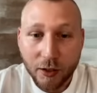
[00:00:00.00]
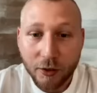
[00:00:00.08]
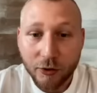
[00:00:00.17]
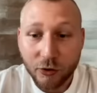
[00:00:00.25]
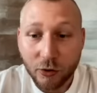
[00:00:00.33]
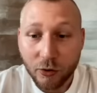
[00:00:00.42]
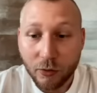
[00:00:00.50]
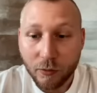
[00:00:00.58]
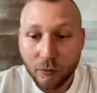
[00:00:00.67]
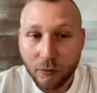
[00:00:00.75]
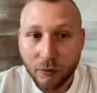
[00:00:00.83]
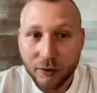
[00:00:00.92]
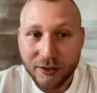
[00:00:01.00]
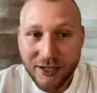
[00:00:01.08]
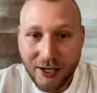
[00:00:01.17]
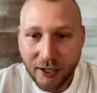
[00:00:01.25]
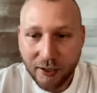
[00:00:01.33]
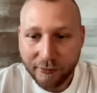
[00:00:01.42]
So
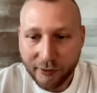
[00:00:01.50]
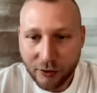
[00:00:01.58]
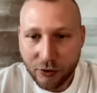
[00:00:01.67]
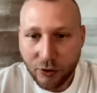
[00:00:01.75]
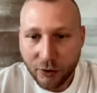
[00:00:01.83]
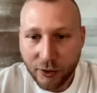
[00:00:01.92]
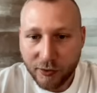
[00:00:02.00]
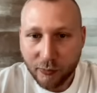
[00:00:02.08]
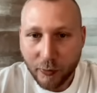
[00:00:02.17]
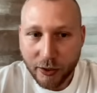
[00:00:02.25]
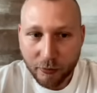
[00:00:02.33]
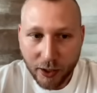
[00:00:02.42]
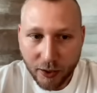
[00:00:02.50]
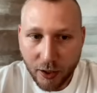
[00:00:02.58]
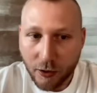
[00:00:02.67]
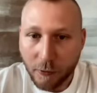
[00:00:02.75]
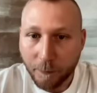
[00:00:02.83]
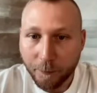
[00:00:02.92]
TIA is actually on its way right
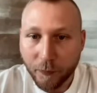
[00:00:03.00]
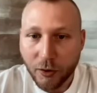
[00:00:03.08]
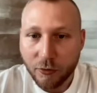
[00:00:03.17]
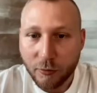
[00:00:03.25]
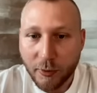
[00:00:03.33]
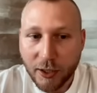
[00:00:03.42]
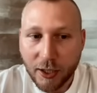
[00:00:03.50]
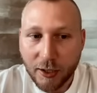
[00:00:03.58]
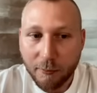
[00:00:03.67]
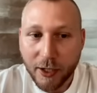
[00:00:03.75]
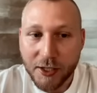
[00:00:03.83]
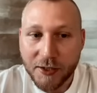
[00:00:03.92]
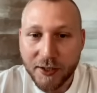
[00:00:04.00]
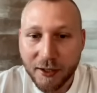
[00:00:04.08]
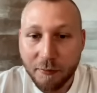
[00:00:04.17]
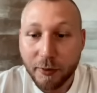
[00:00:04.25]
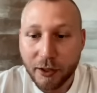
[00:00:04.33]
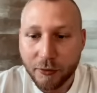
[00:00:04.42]
now to become a
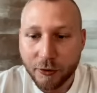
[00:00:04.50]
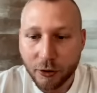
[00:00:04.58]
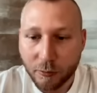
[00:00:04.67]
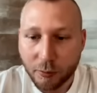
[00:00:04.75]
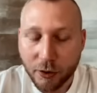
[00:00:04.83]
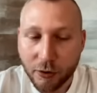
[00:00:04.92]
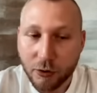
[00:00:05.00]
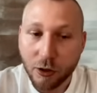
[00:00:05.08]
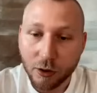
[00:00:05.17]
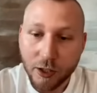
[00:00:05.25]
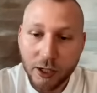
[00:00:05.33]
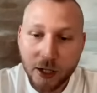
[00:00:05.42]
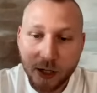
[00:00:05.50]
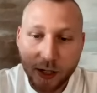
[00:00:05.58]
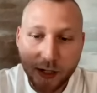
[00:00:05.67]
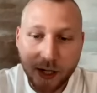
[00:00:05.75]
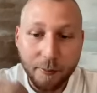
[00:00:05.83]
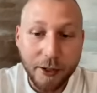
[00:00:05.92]
$10 billion protocol.
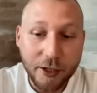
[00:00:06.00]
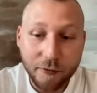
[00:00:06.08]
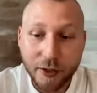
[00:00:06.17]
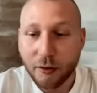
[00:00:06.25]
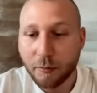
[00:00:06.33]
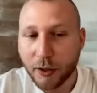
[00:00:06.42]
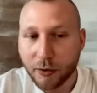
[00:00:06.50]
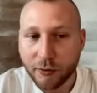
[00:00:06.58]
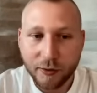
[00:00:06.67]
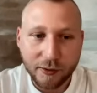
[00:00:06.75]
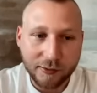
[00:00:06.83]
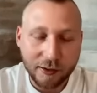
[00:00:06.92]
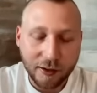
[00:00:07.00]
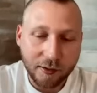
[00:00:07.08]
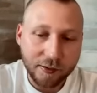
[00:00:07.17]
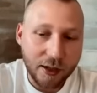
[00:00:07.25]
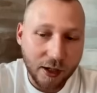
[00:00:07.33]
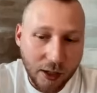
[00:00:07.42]
And I made a video about
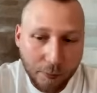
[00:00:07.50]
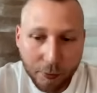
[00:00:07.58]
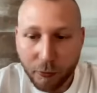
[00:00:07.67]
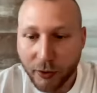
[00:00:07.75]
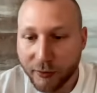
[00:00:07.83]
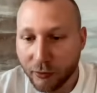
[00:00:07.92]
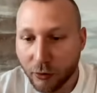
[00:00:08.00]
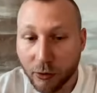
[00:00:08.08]
Celestia a couple of weeks ago.